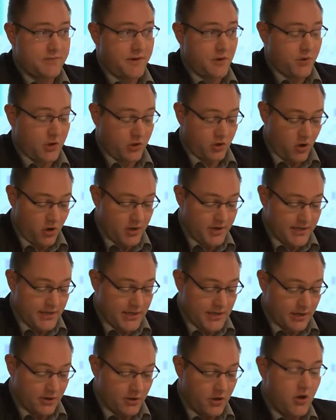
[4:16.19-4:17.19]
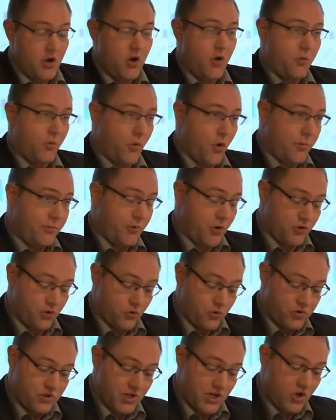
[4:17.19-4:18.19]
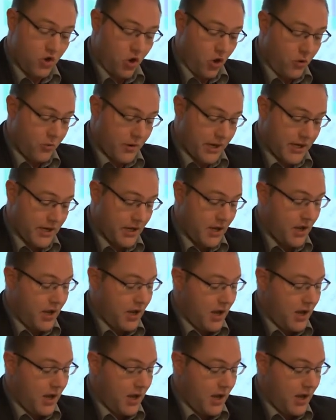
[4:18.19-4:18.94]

found at Kollekilde were produced in Norway